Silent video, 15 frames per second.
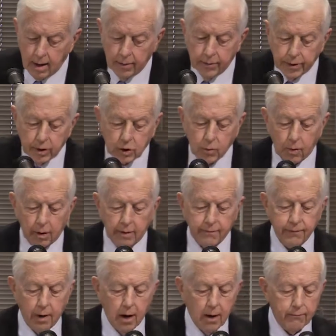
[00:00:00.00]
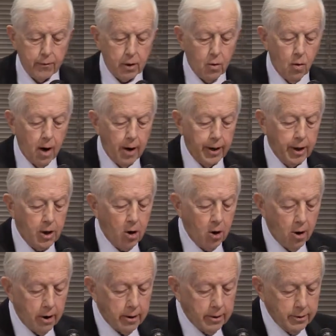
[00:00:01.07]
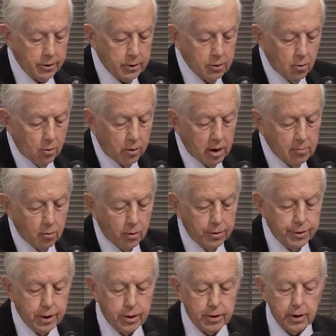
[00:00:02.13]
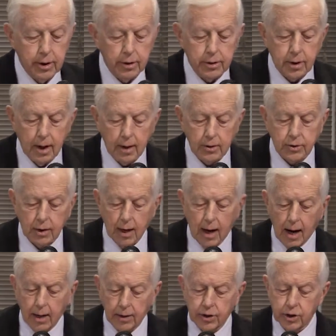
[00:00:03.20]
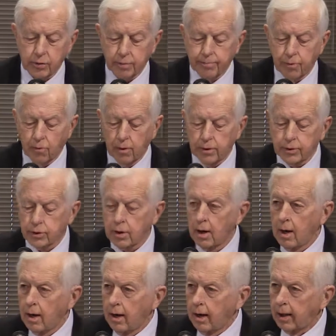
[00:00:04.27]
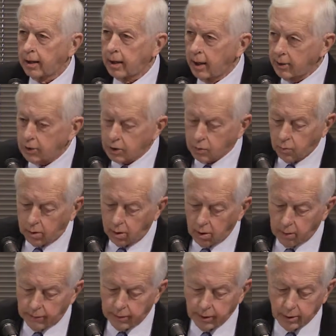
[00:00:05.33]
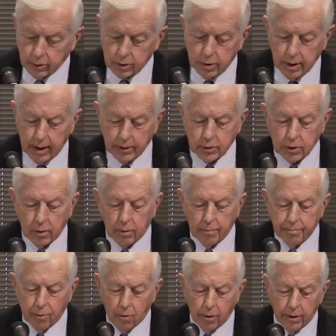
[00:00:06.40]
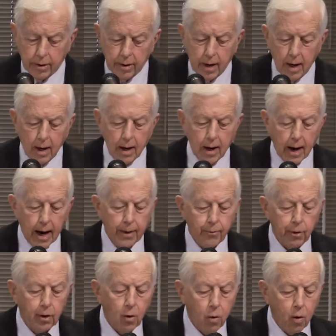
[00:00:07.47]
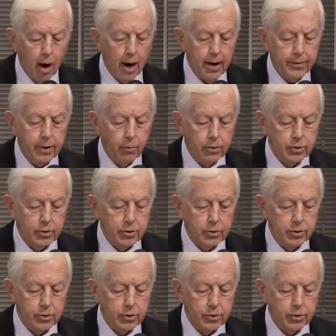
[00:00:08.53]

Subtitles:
This will involve requiring coroners to order more detailed toxicology reports in cases where overdose deaths are reported, and require that